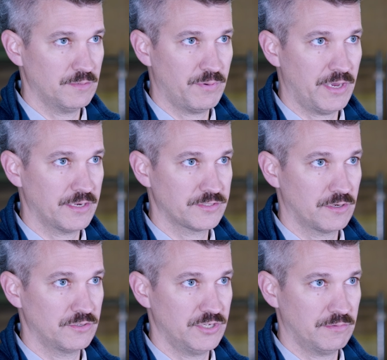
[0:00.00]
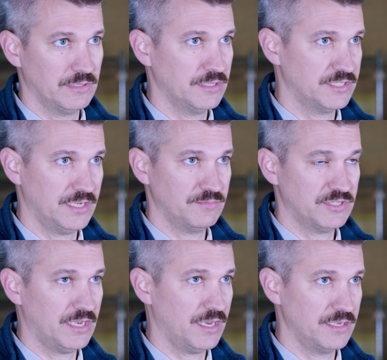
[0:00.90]
The products are generally the same
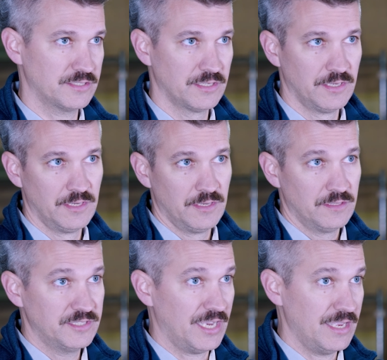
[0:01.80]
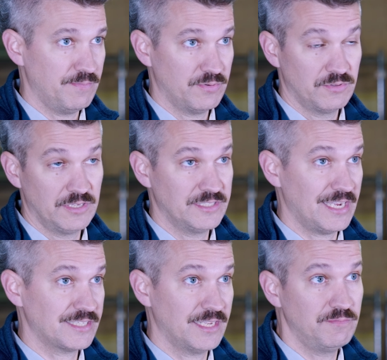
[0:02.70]
size, type, the
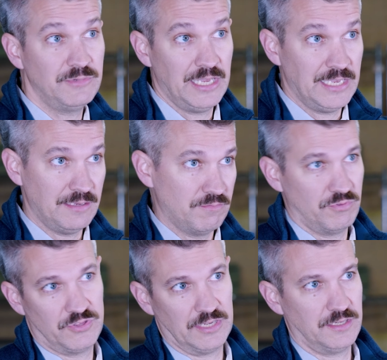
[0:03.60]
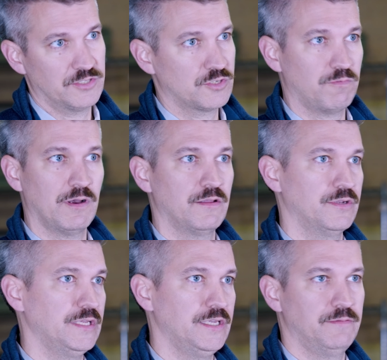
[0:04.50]
exact same name, thickness,
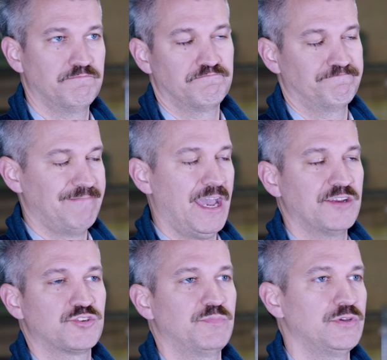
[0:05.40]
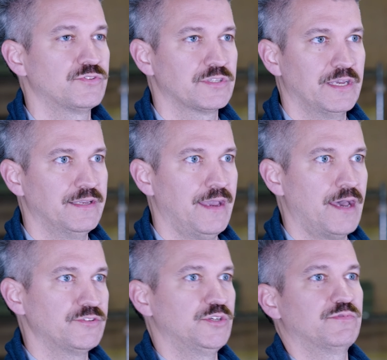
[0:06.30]
quality, attributes like
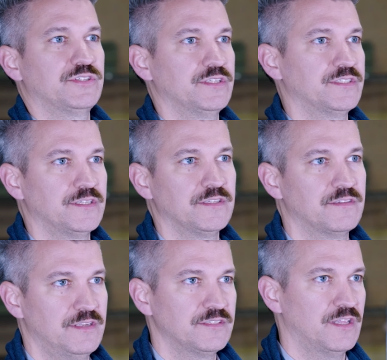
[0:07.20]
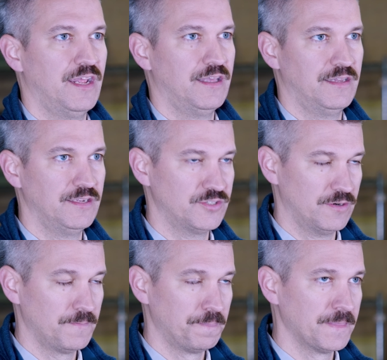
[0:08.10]
algae resistance, things of that nature.